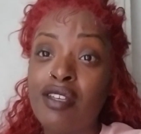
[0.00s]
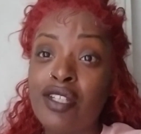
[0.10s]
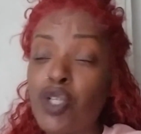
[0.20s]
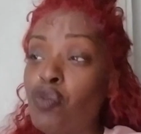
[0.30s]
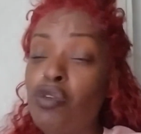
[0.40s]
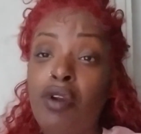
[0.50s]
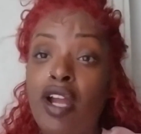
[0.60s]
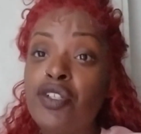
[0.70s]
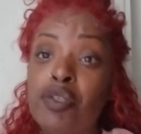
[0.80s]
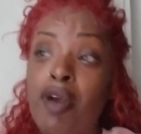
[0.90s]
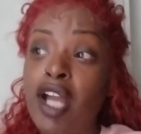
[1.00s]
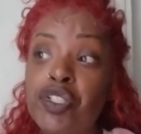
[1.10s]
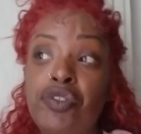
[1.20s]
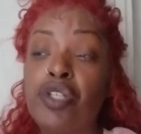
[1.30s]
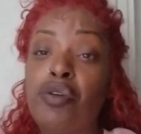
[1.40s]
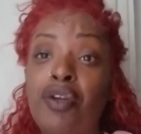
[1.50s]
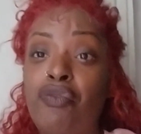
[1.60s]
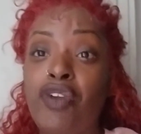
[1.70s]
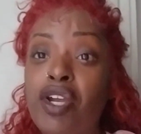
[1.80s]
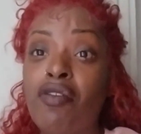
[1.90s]
So if you learn gematria, you can
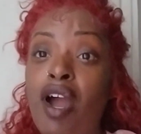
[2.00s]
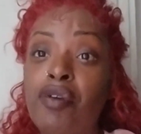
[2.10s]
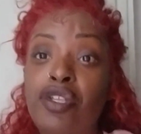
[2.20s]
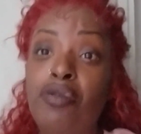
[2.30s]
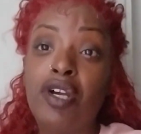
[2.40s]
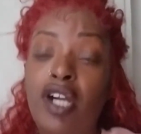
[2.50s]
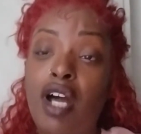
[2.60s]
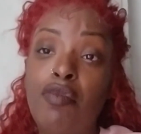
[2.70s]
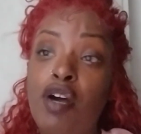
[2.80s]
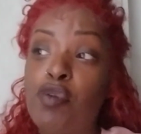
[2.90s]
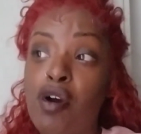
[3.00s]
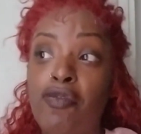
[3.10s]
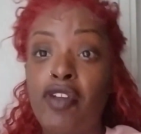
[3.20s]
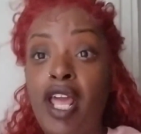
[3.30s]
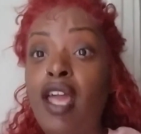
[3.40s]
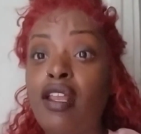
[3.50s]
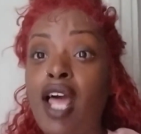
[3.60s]
figure out and you can come up off of that.